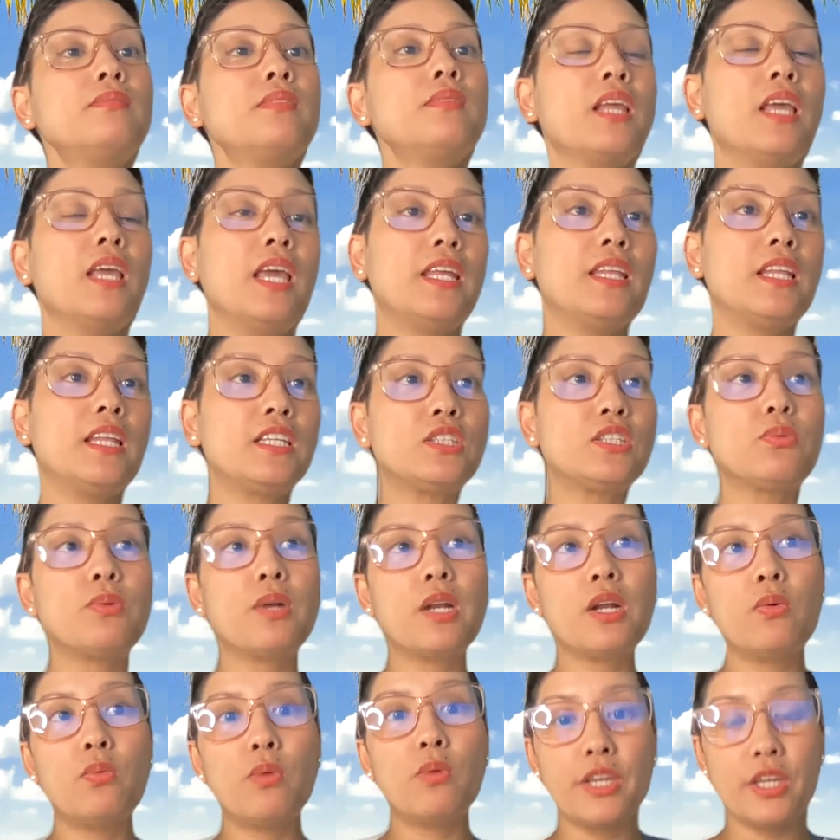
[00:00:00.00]
And that's what
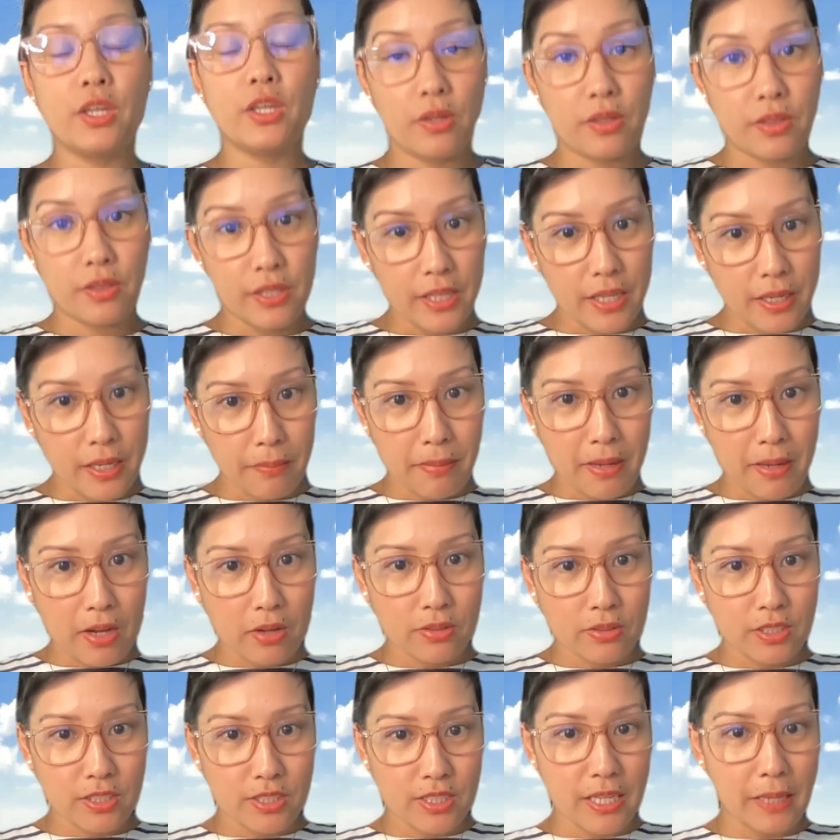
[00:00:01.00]
I want you to think
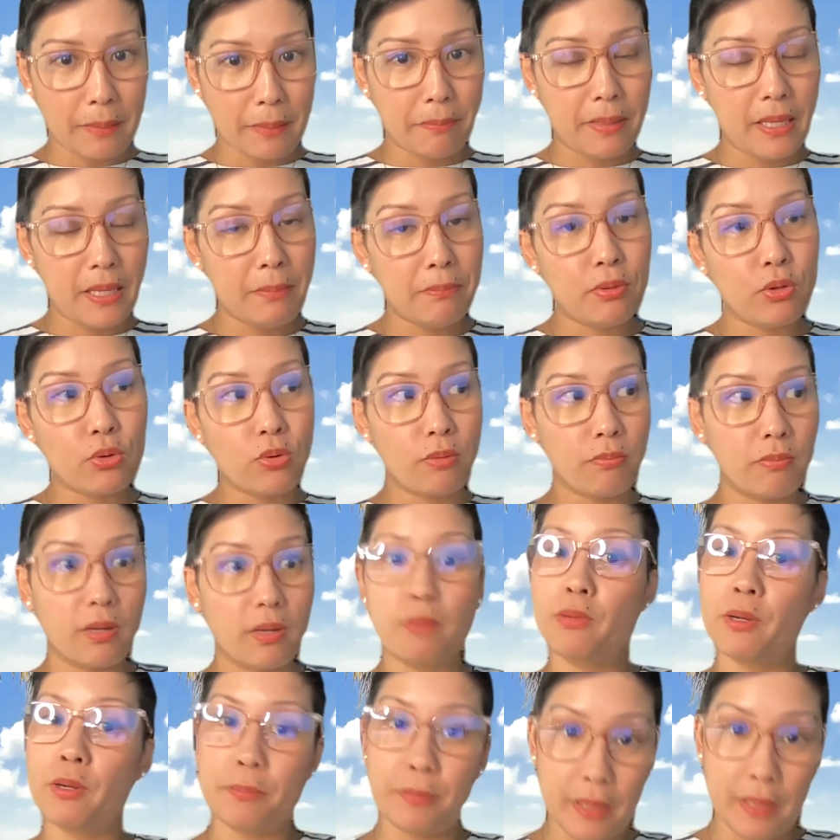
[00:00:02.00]
about is like people
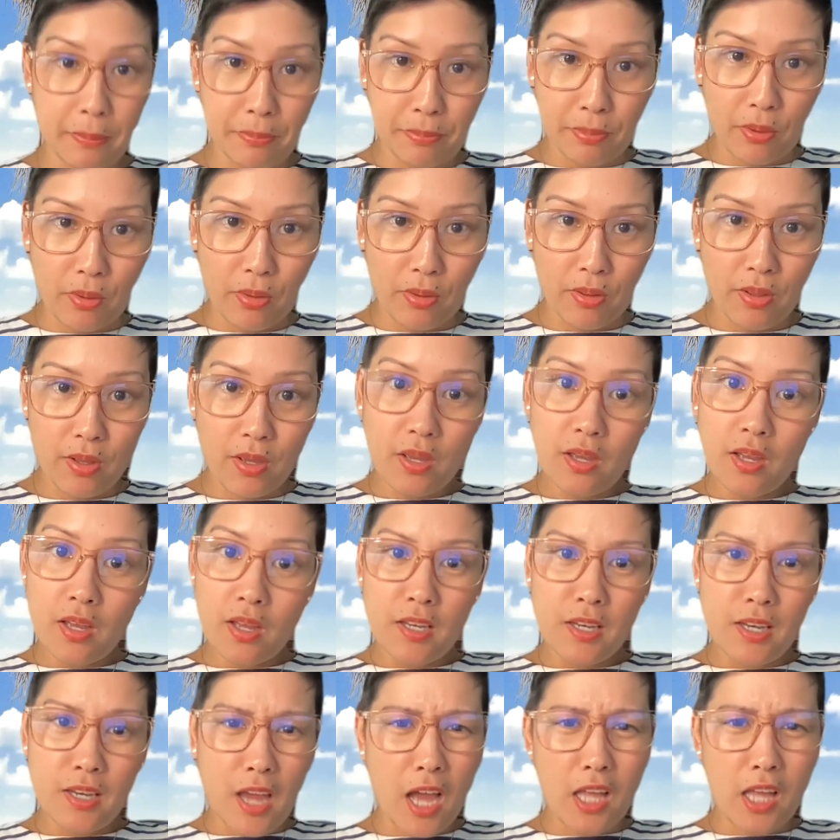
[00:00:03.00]
remember people,
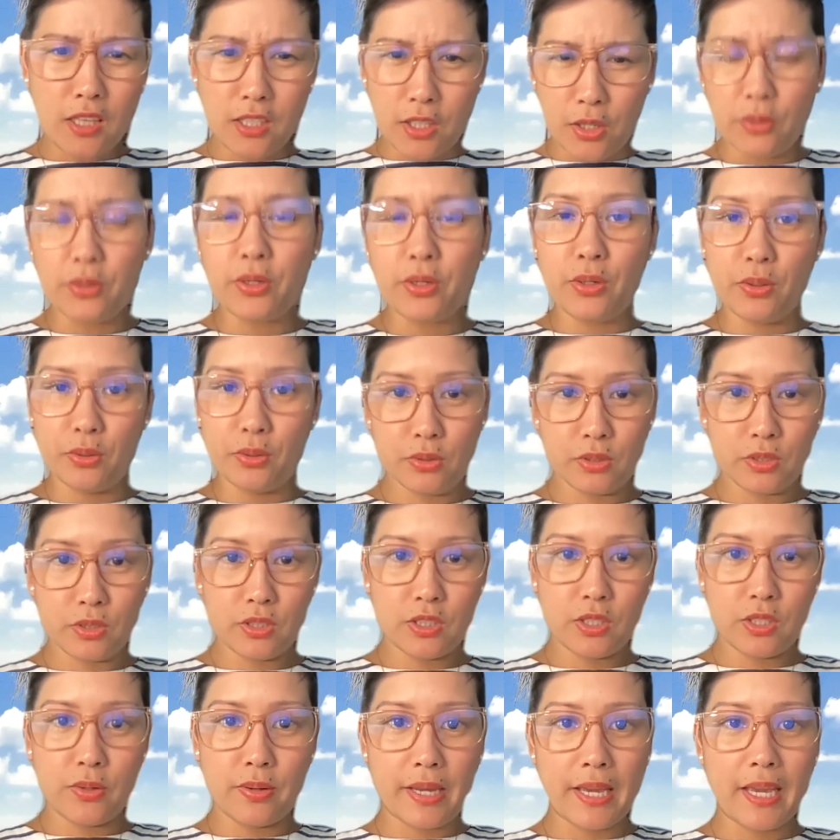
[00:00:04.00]
not logos,
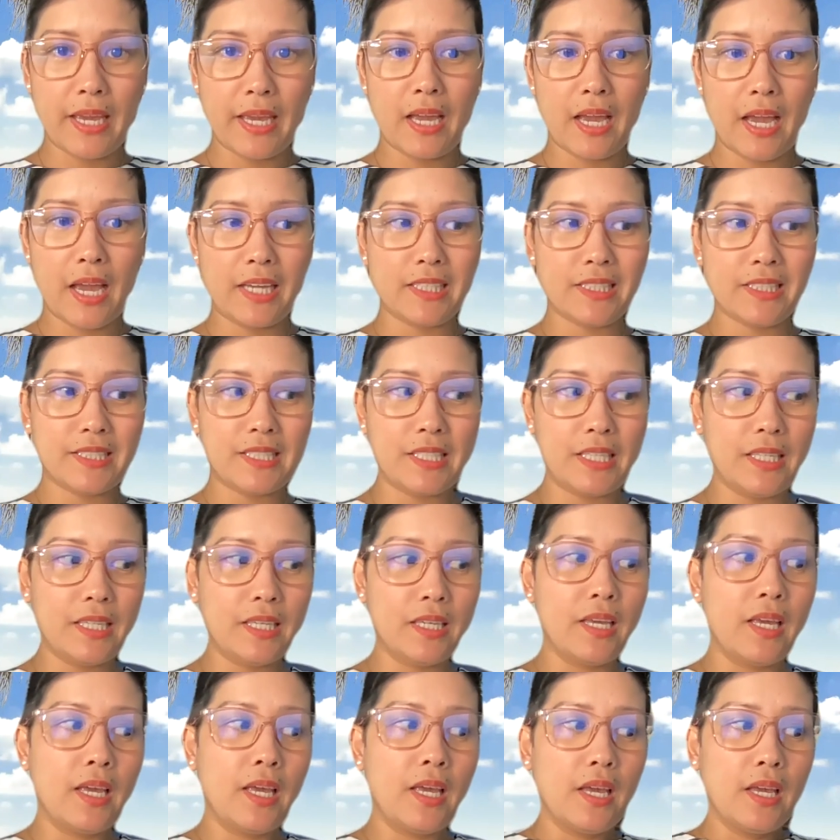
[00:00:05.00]
okay? I
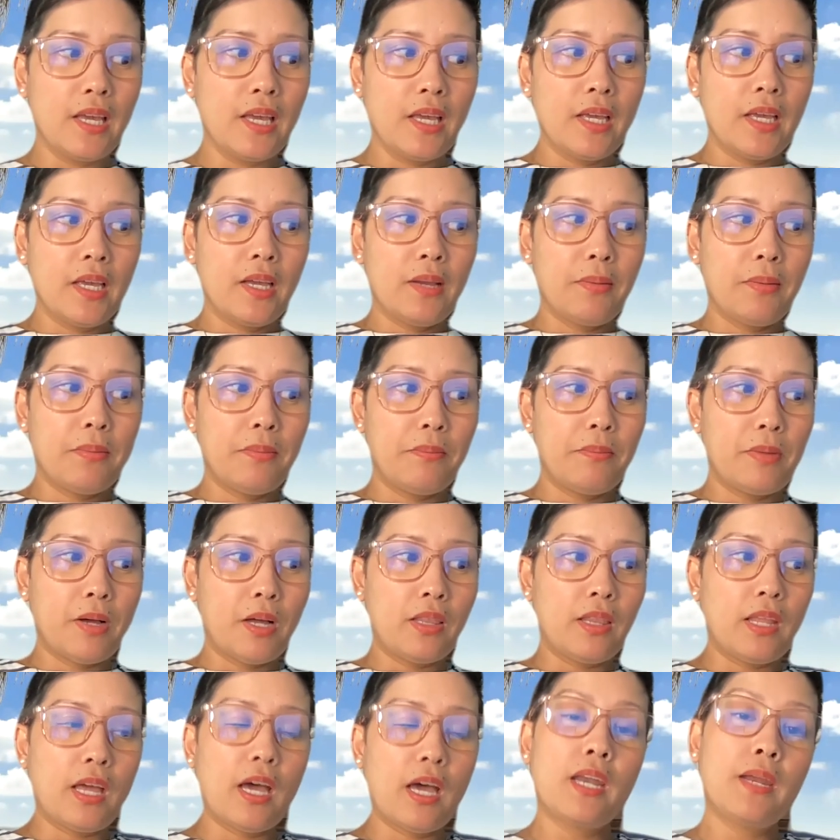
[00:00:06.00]
see a
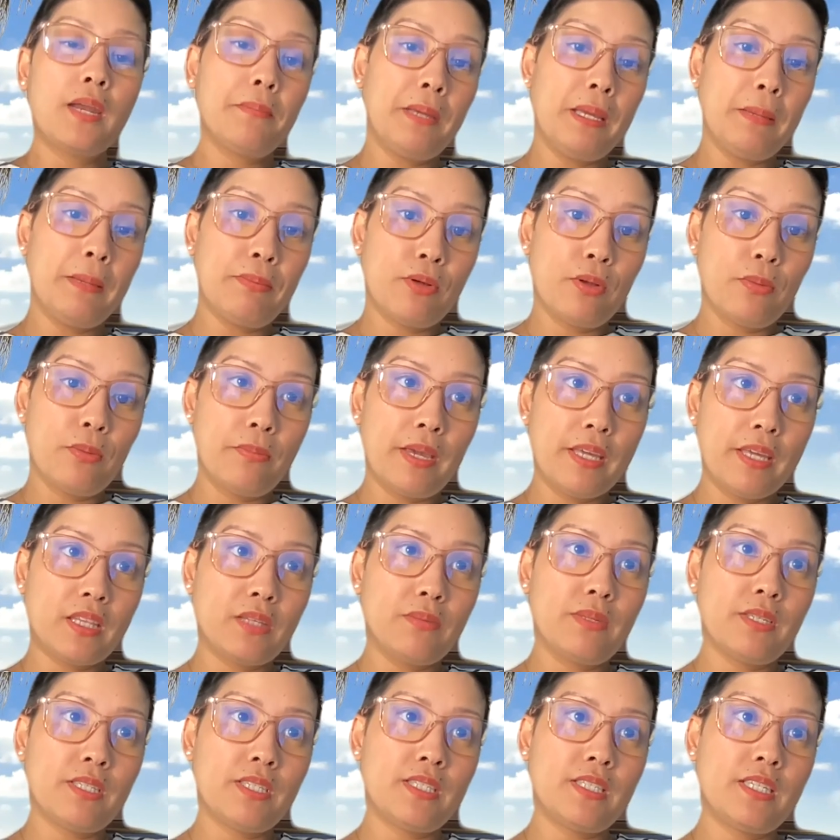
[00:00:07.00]
lot of people make the
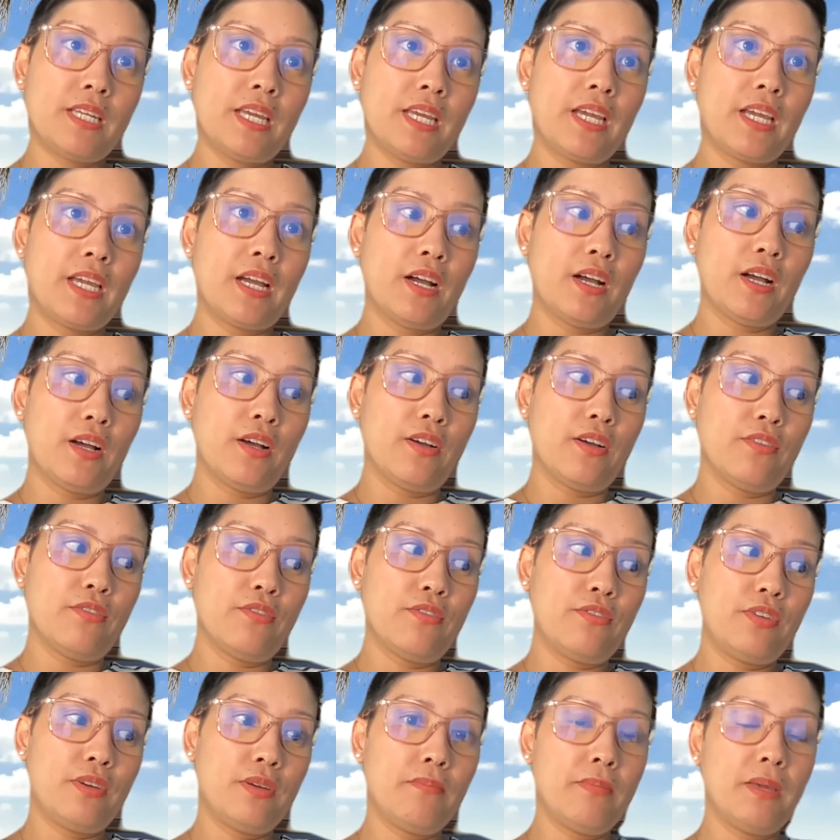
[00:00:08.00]
mistake
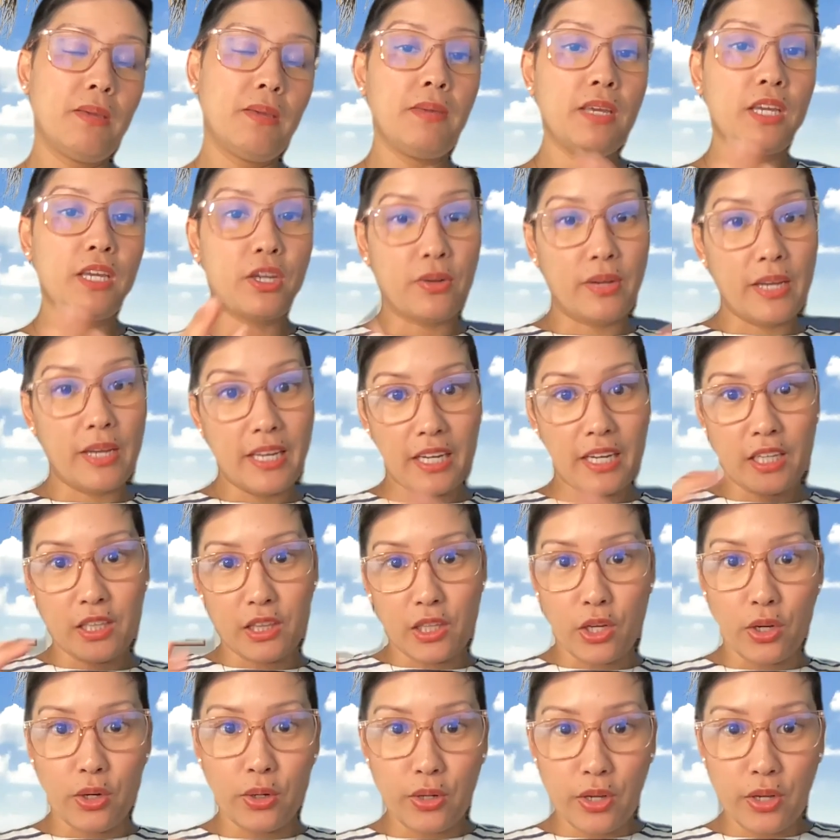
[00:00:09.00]
of maybe creating
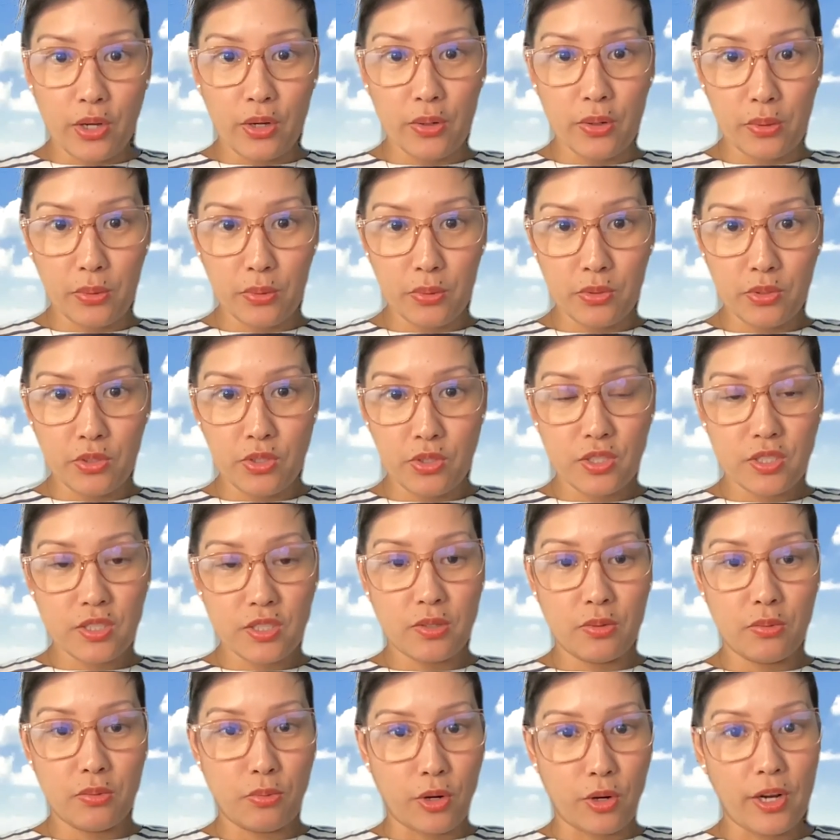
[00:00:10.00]

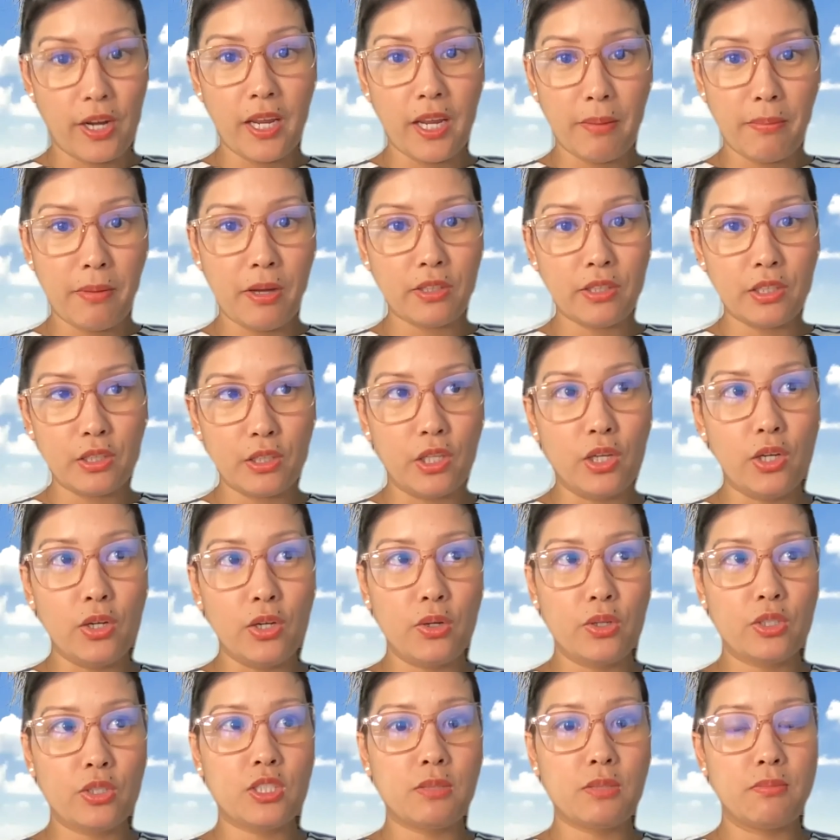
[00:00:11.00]
logos, worrying about the
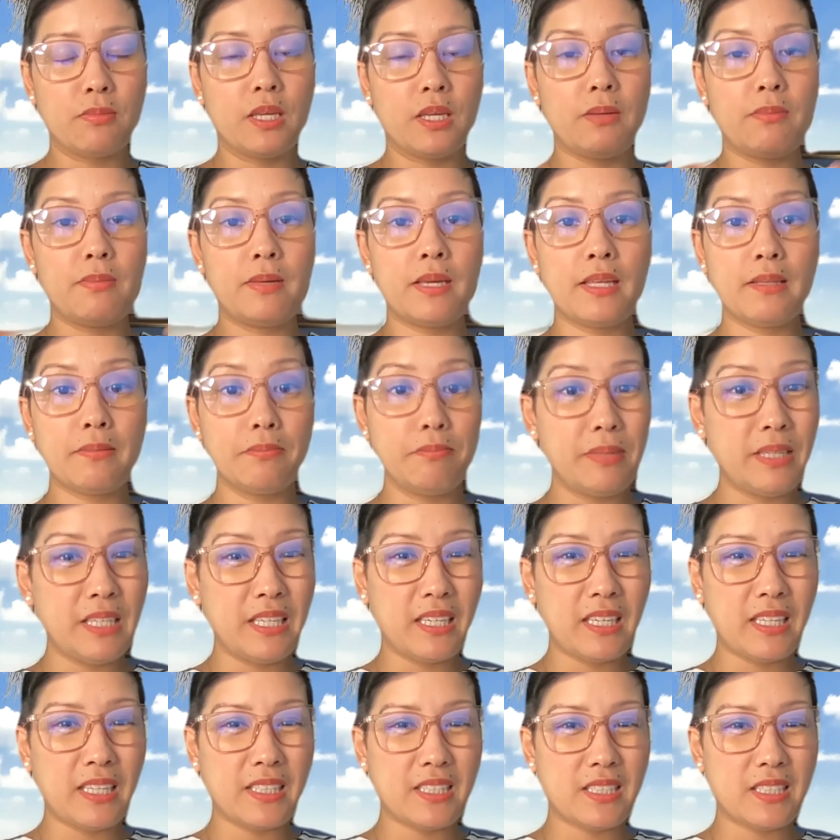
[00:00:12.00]
logos and
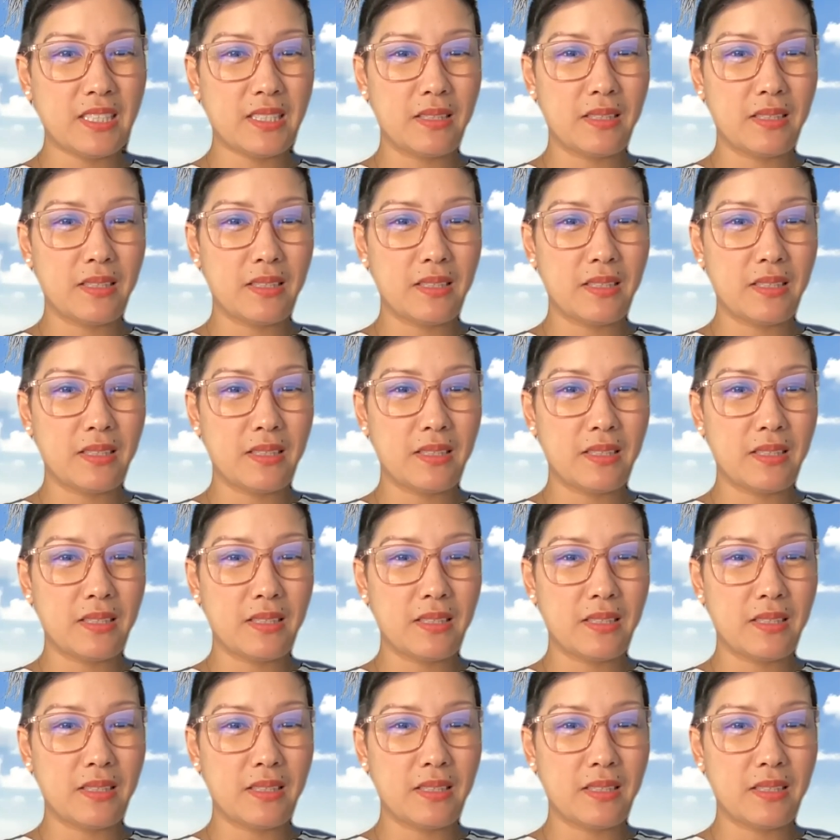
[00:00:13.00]
being